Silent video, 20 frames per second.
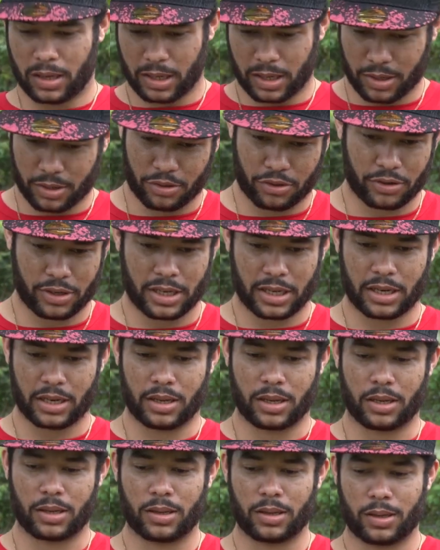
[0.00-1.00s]
in
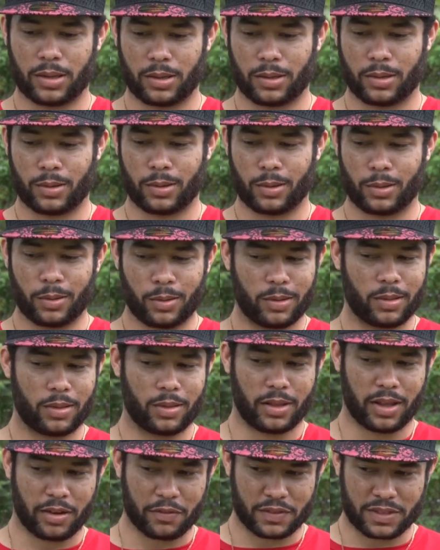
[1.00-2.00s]
Grenada,
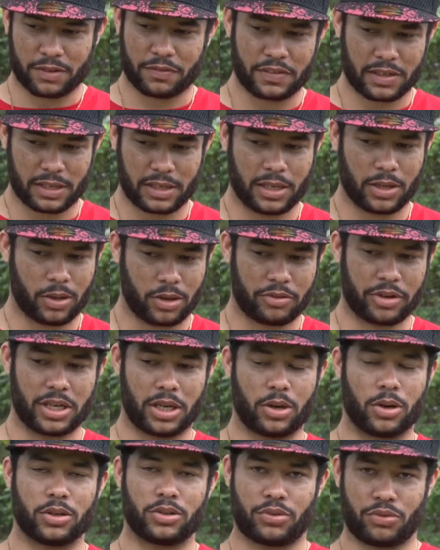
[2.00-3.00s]
they have definitely already
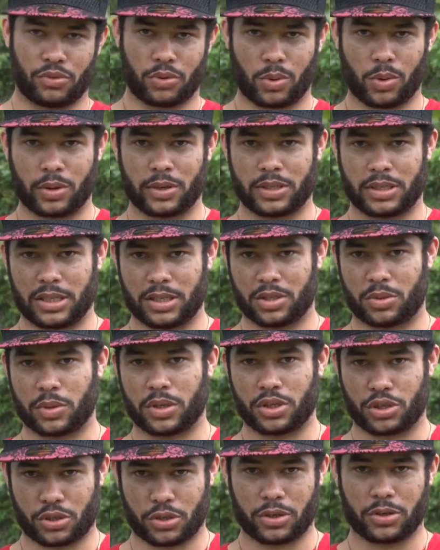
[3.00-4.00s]
gone through quarantine to
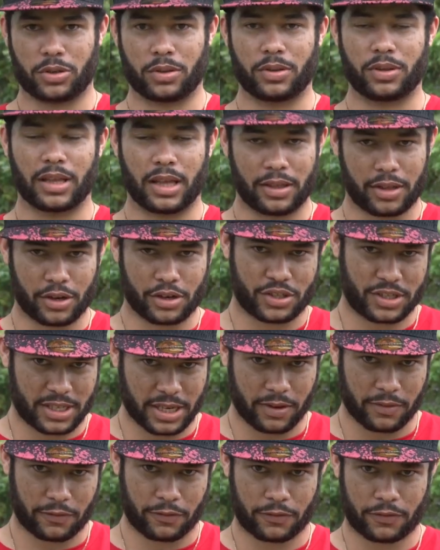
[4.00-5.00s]
ensure yes. that they're
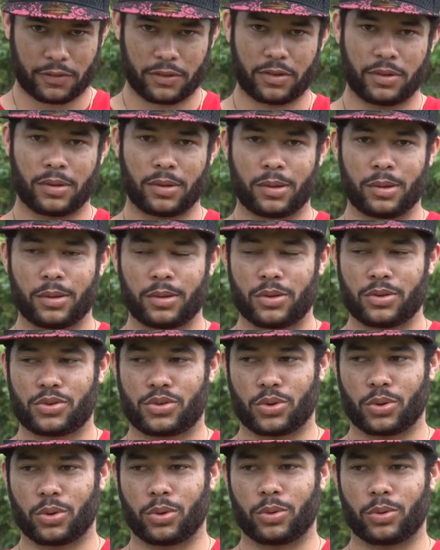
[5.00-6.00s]
safe.
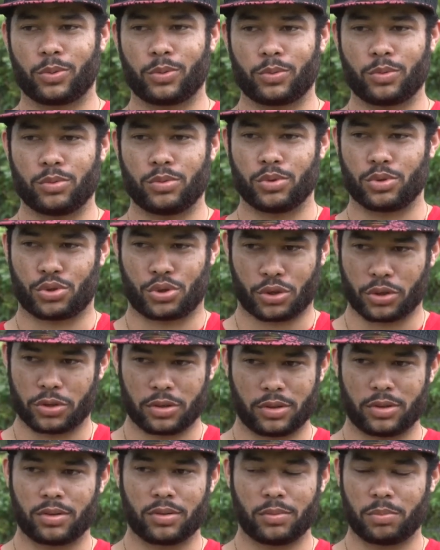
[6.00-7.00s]
So you
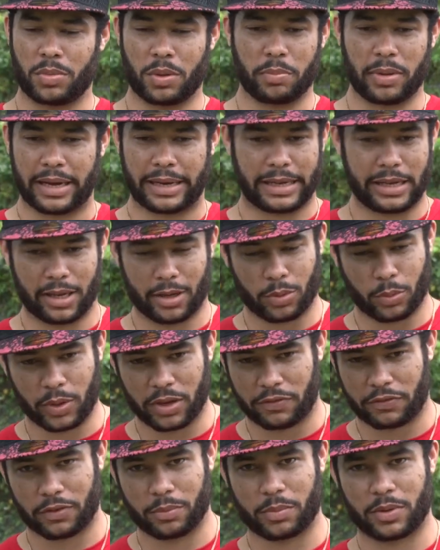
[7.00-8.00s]
shouldn't be backing
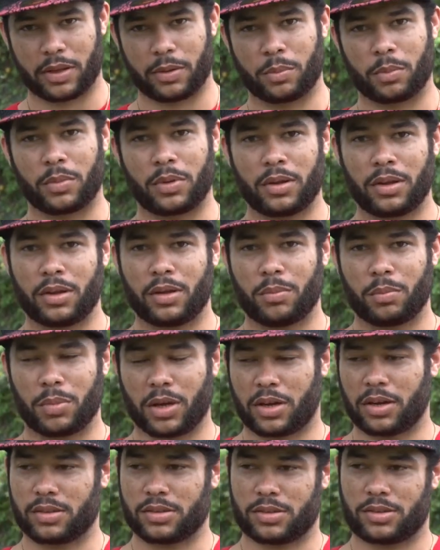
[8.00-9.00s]
away from them
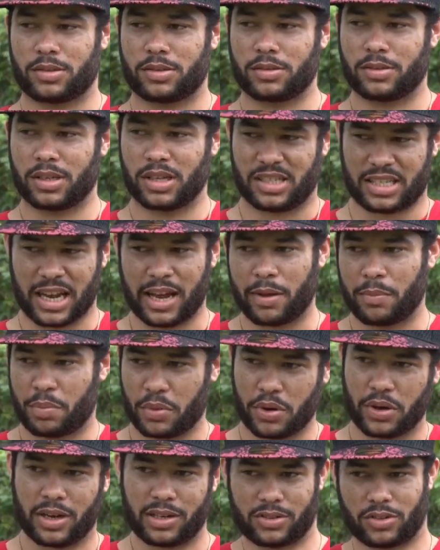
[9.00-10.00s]
because the time
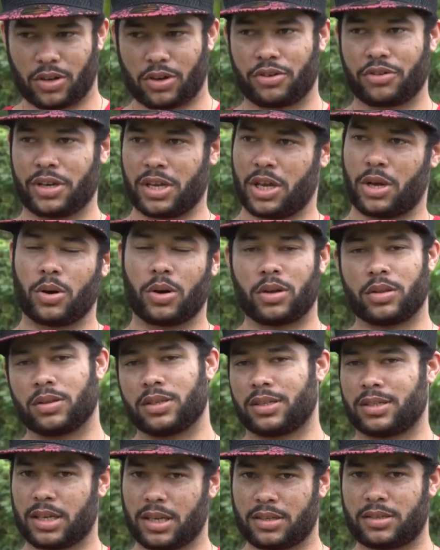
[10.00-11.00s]
period has already gone.
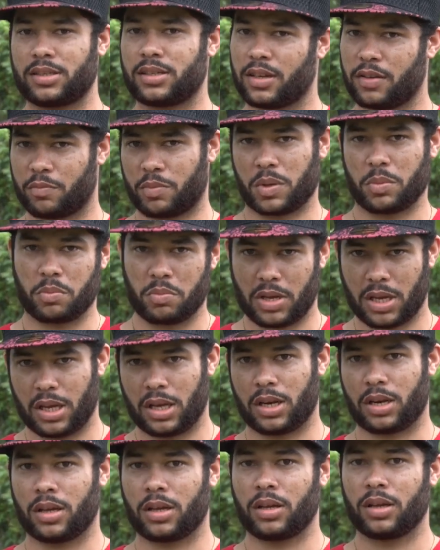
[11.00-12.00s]
The tests have been
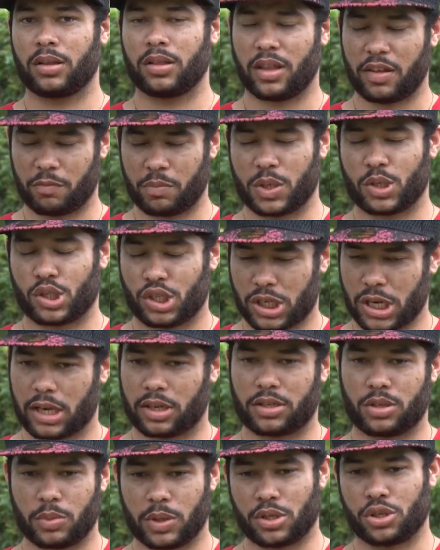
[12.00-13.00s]
made. They've been
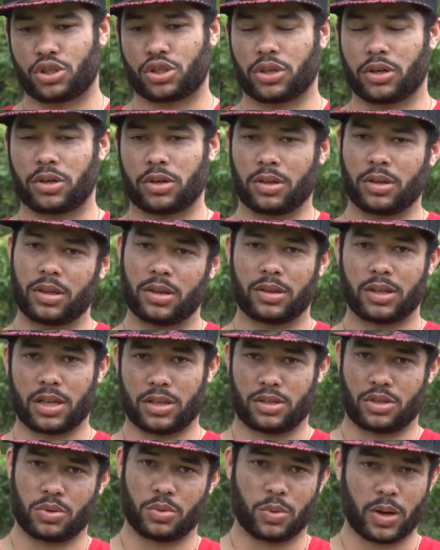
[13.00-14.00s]
checked to ensure
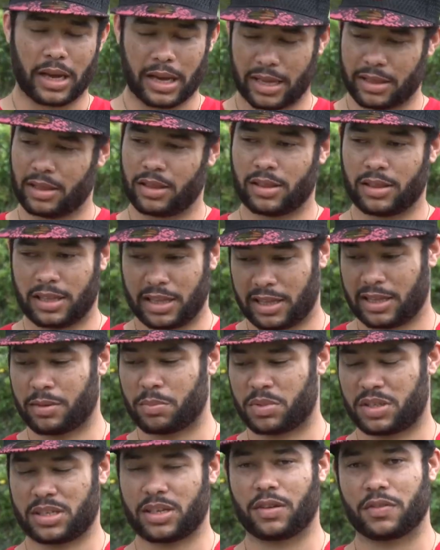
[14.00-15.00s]
that you and they
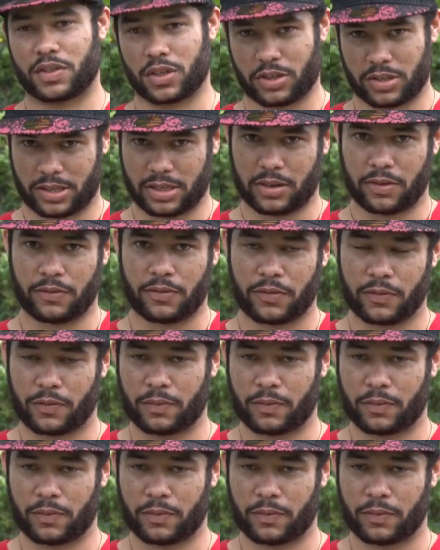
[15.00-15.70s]
themselves are safe.